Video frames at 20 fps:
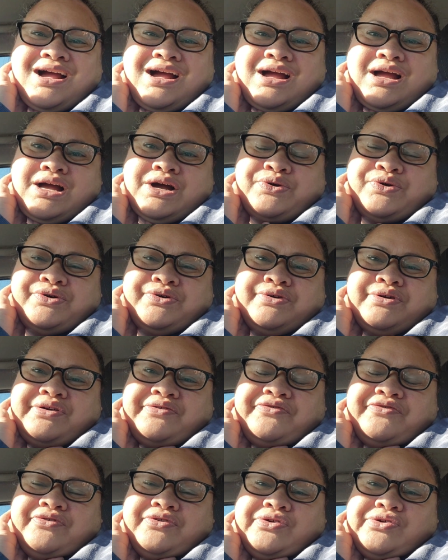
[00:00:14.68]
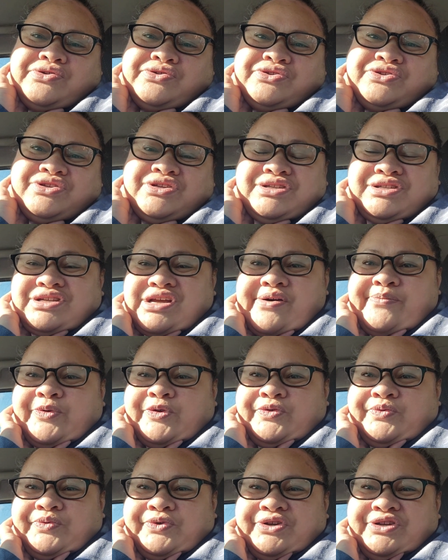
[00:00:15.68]
Our first
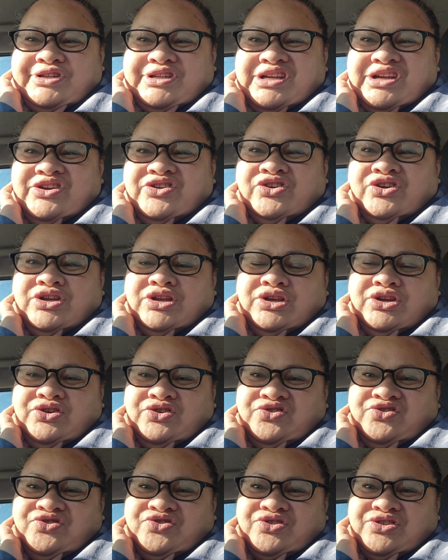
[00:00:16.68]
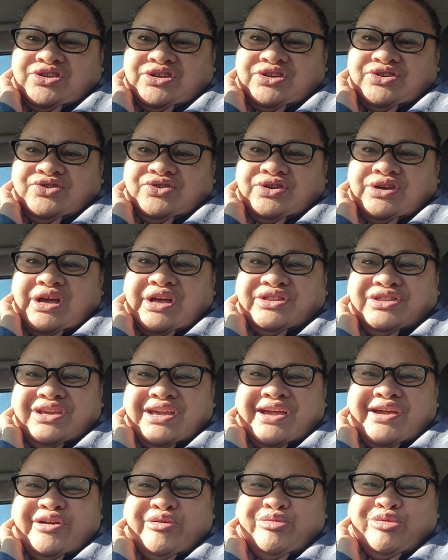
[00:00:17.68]
Samoan word that you can use at
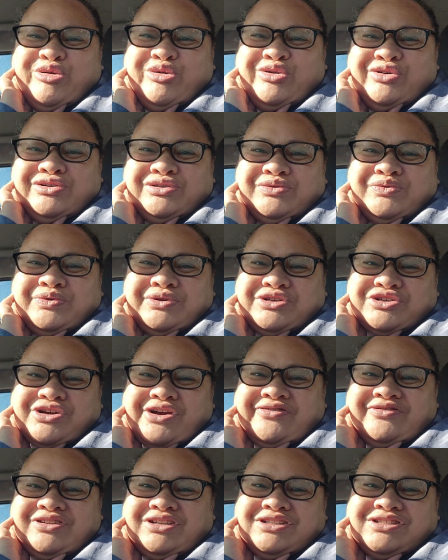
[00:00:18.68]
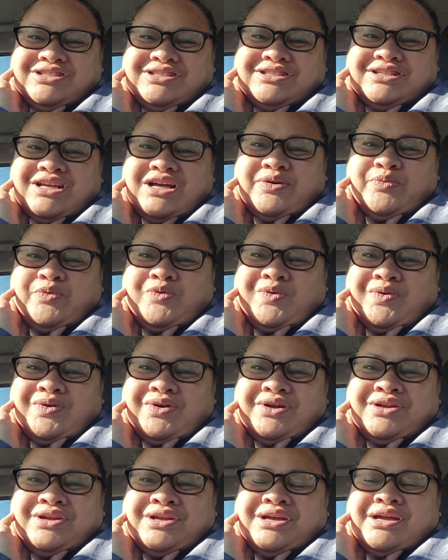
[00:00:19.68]
the airport when traveling to
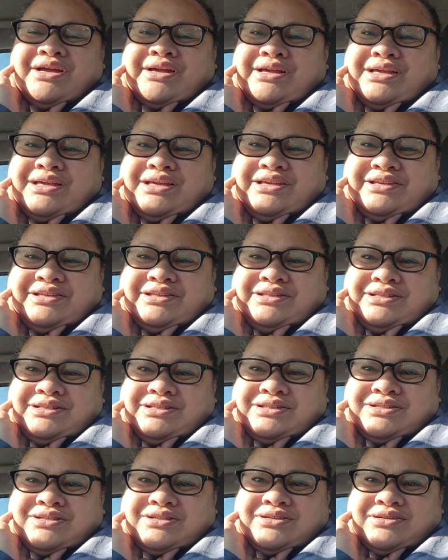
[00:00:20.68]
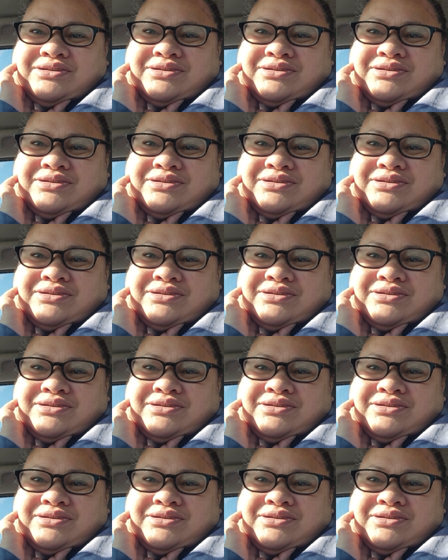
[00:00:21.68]
Samoa is